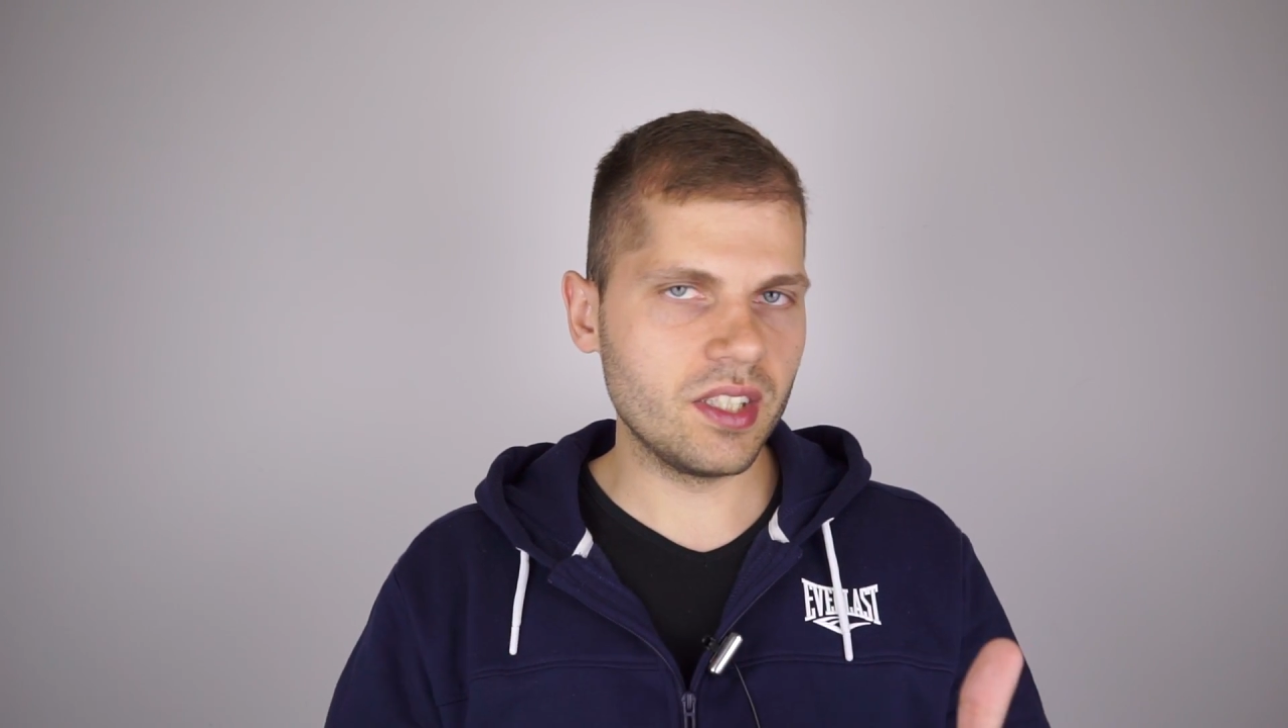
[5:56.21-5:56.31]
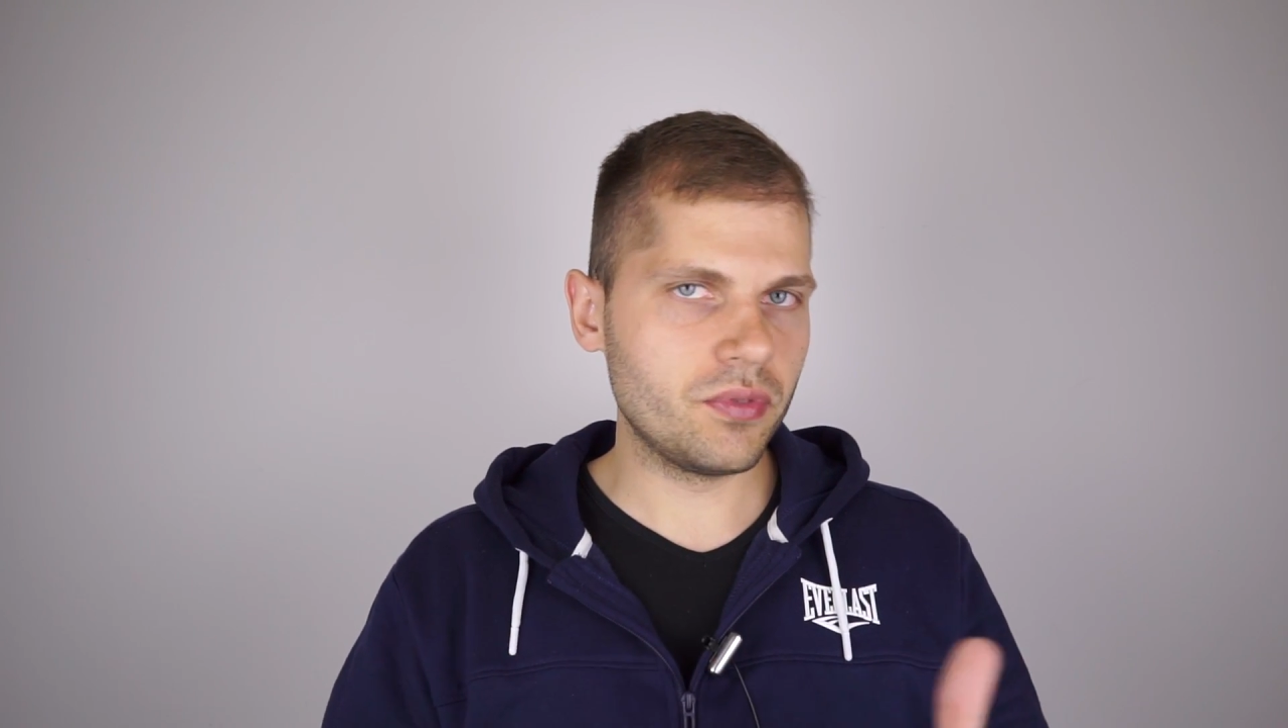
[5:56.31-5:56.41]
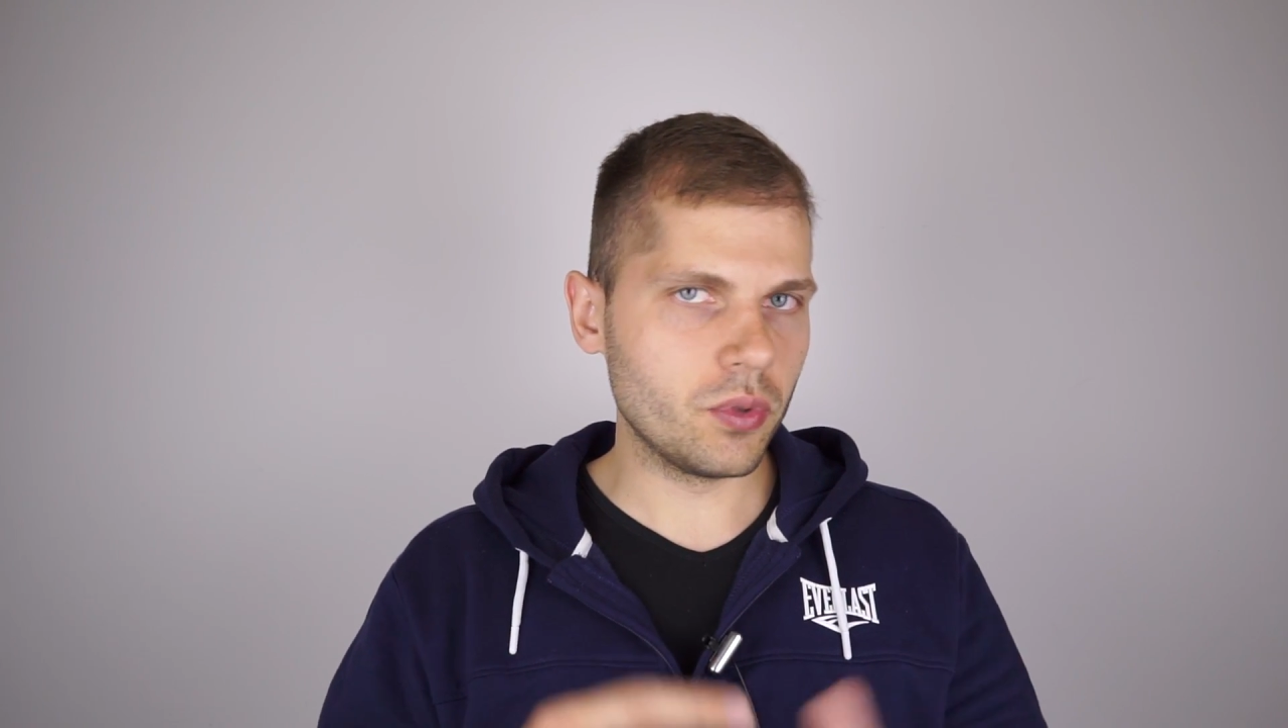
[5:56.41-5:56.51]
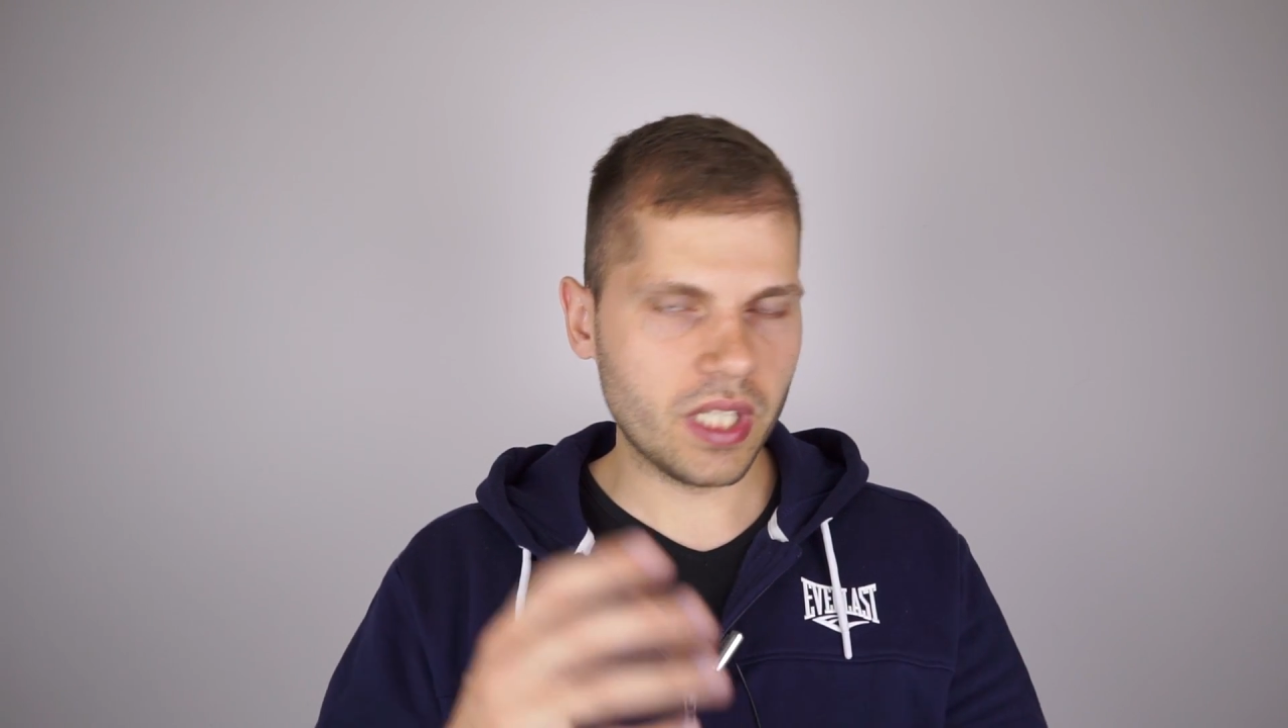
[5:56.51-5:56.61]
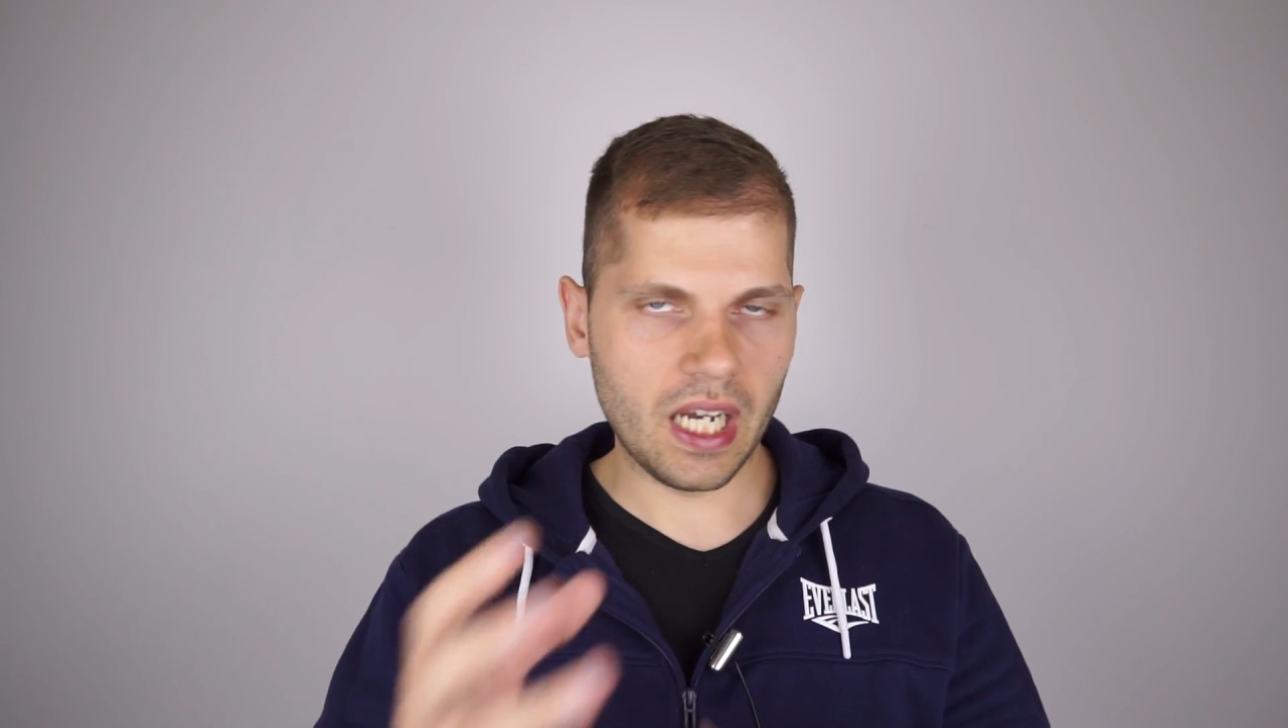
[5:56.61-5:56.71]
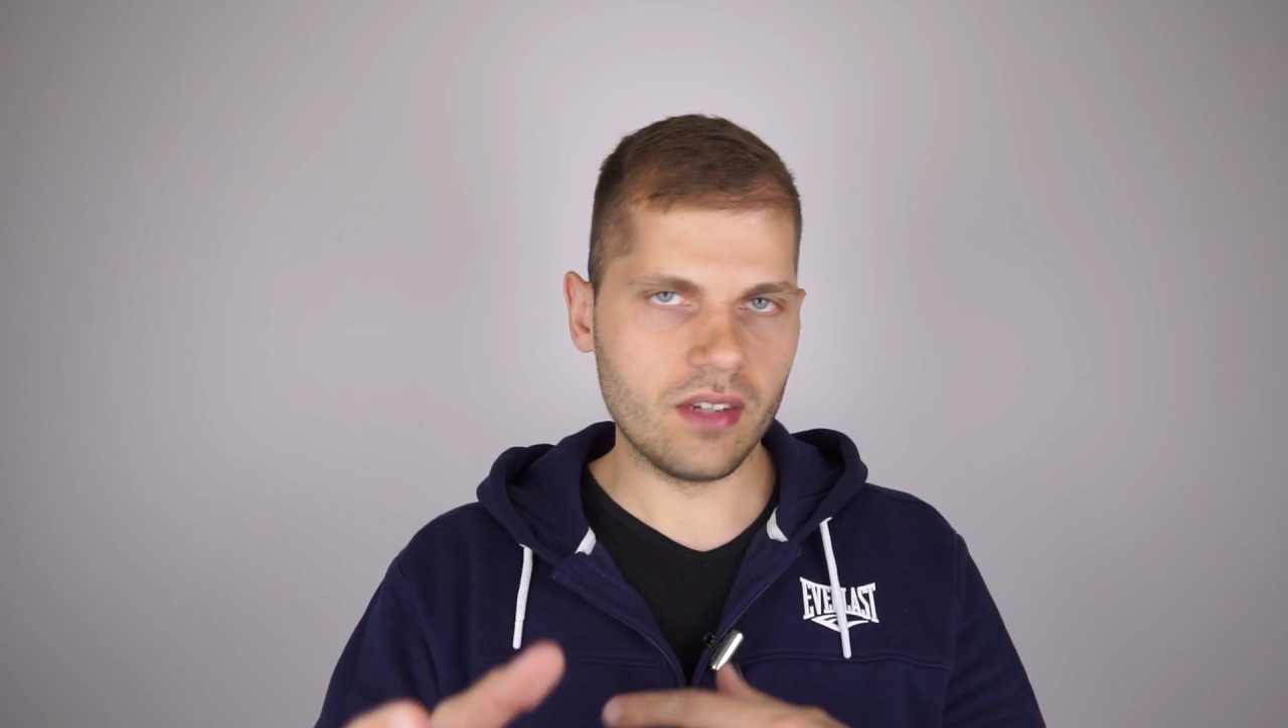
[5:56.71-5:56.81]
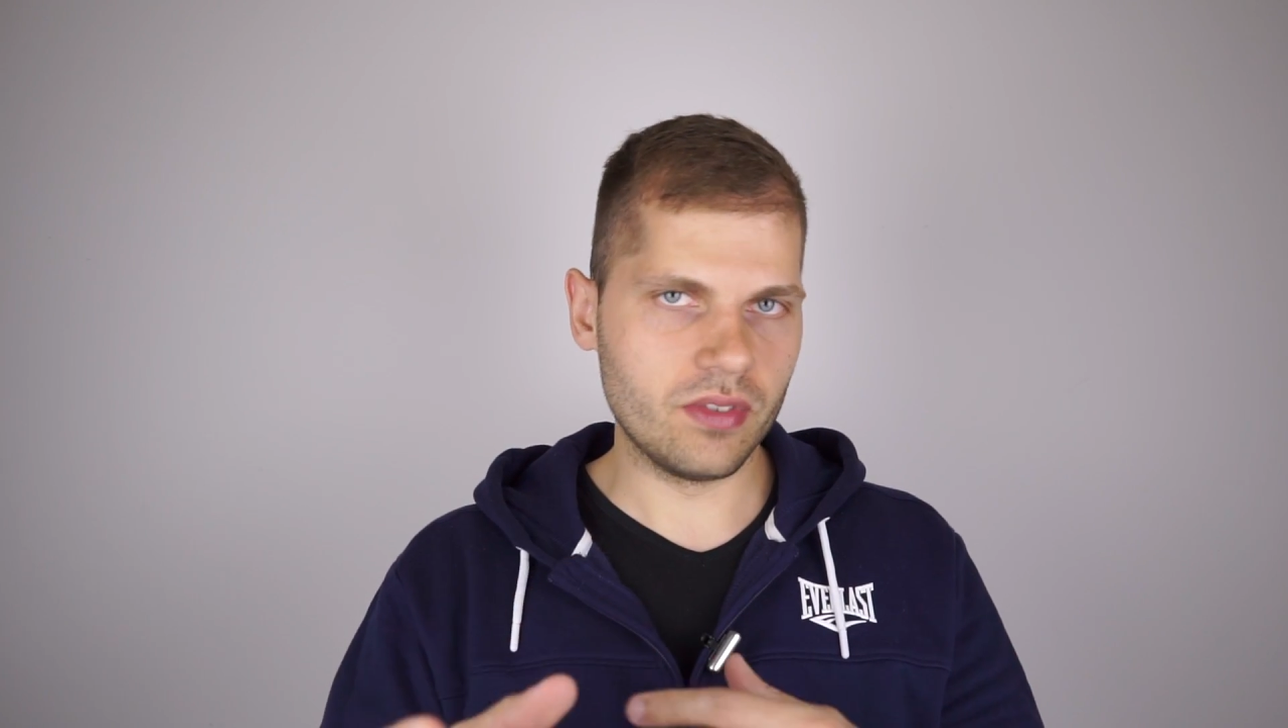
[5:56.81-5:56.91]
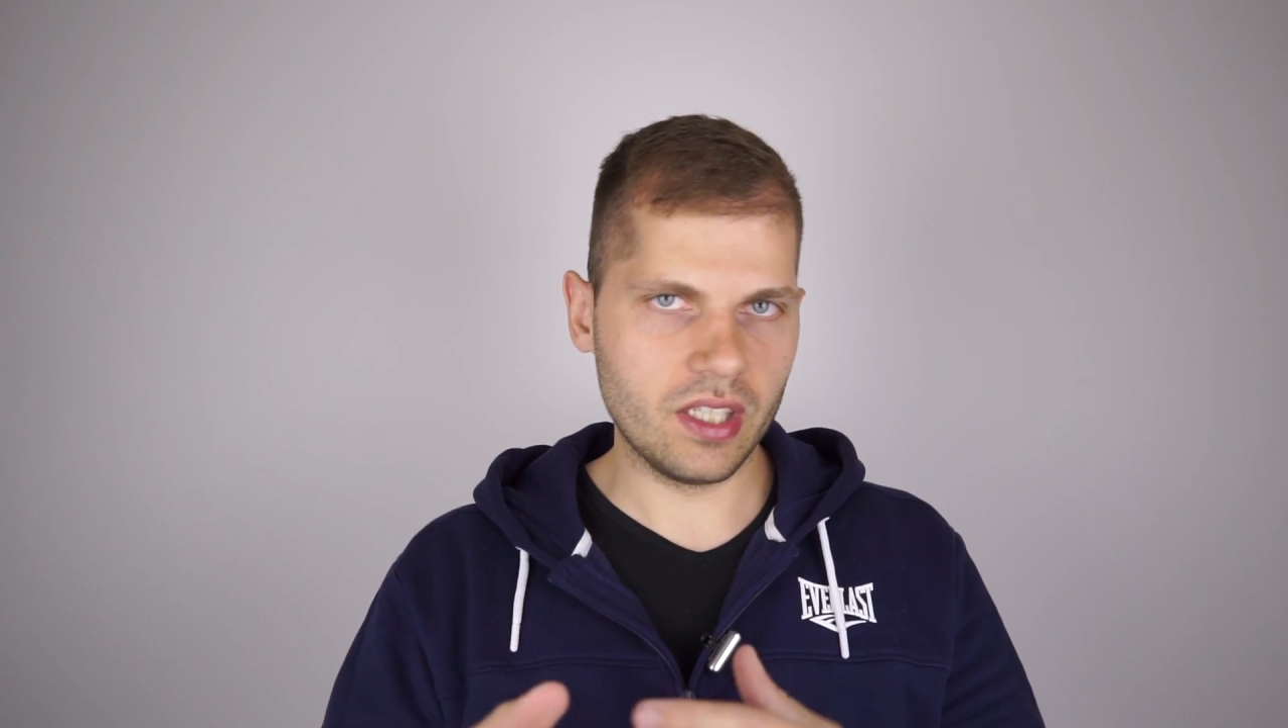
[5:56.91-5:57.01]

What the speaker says: if you have